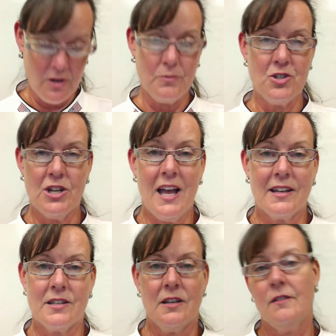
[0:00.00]

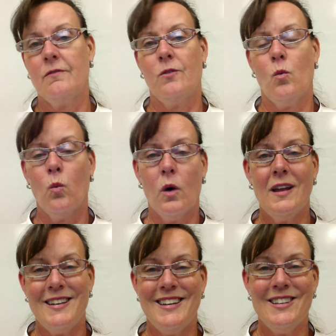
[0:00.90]
objective.
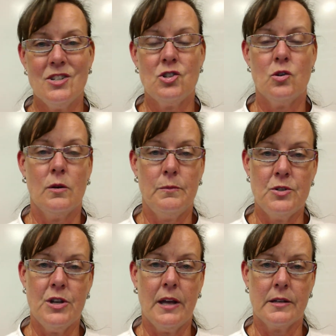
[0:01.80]
What is your
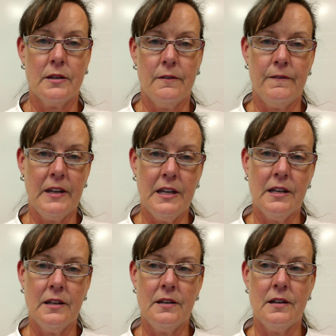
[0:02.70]
objective
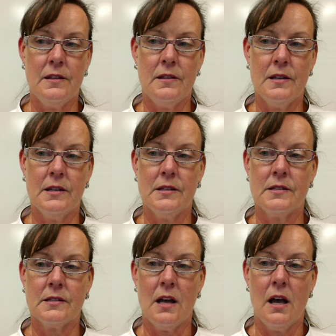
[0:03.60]
in
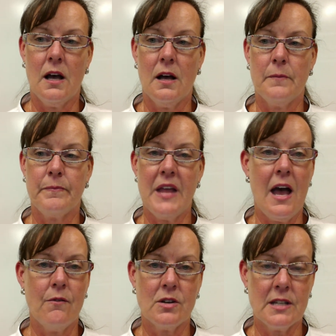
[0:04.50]
this
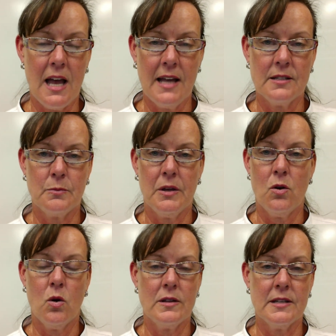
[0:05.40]
advertisement
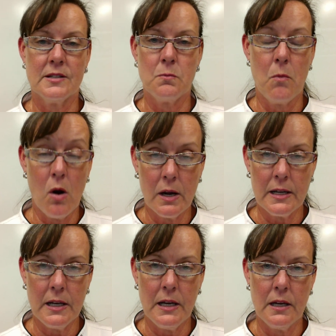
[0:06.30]
or this
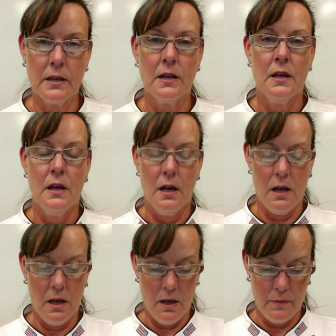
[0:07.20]
marketing
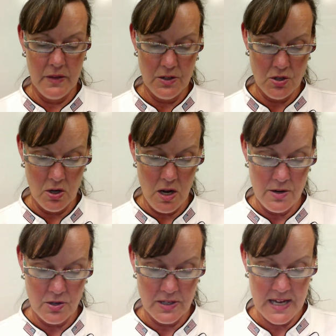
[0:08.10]
that you're
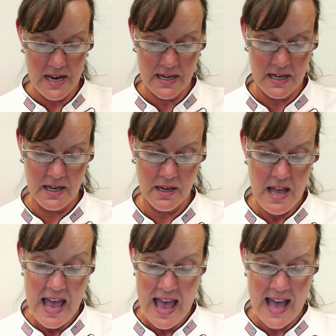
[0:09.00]
undertaking?
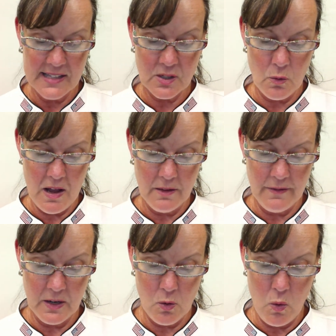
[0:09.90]
Ask
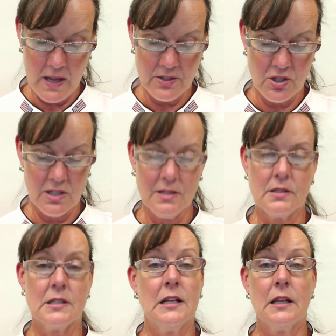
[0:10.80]
relevant
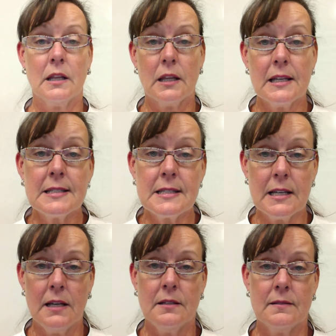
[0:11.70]
questions. Listen.
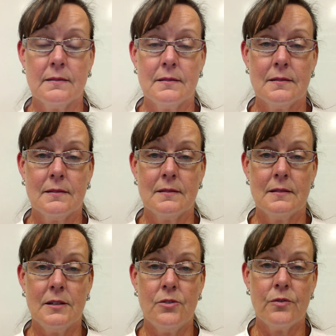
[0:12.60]

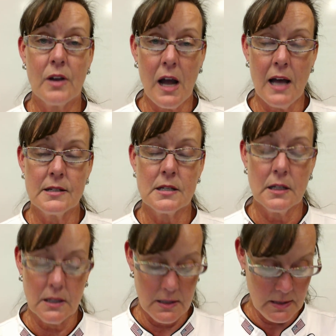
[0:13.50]
You've got to
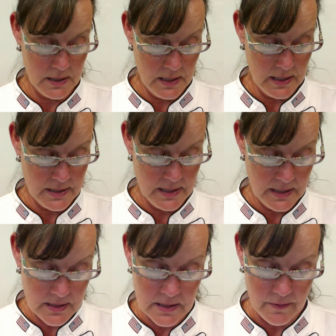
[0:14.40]
listen
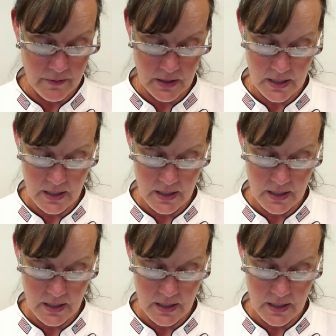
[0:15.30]
attentively.